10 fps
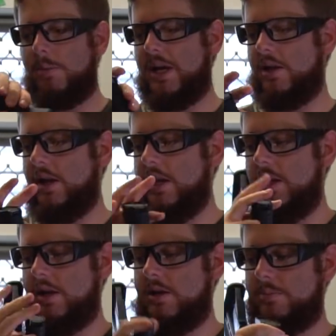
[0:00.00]
the back of the
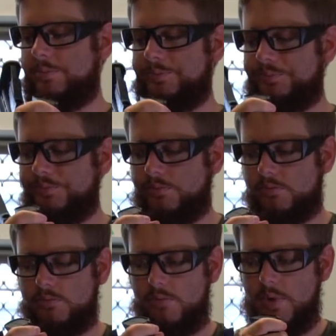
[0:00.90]
handguard,
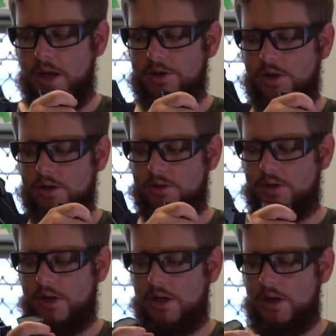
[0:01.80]
as you can
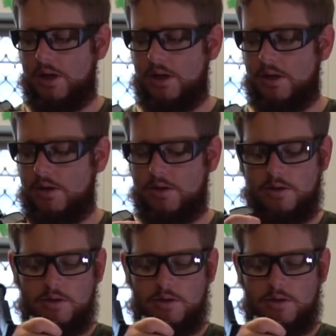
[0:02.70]
see,